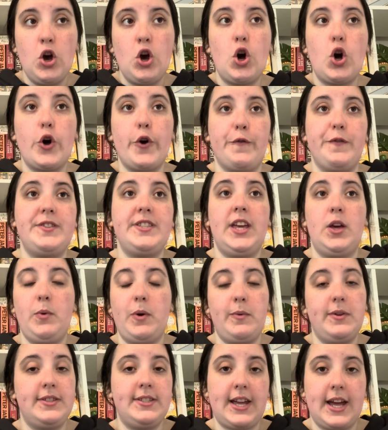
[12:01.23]
Obviously we
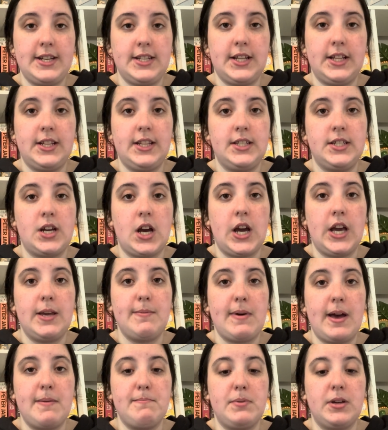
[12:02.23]
were standing this time,
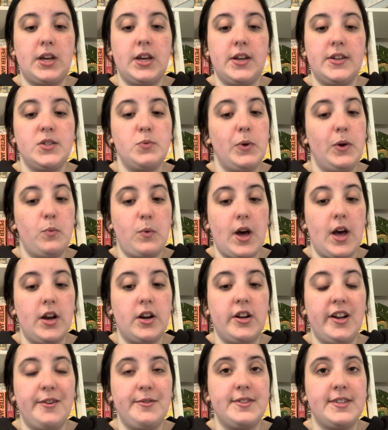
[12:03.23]
and because we were
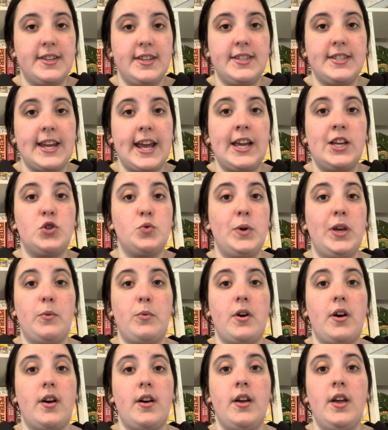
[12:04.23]
close to the stage, we
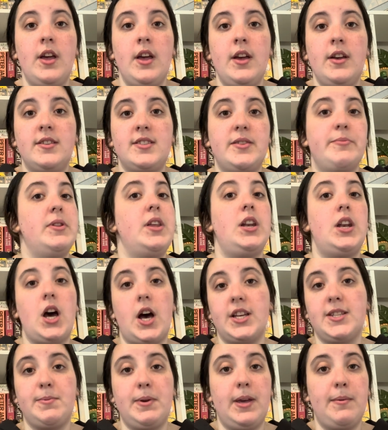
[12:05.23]
were some of the
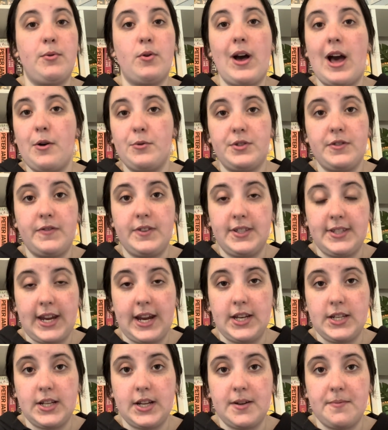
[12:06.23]
last people out of the
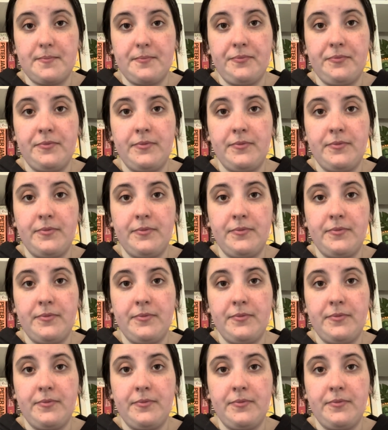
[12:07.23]
stadium.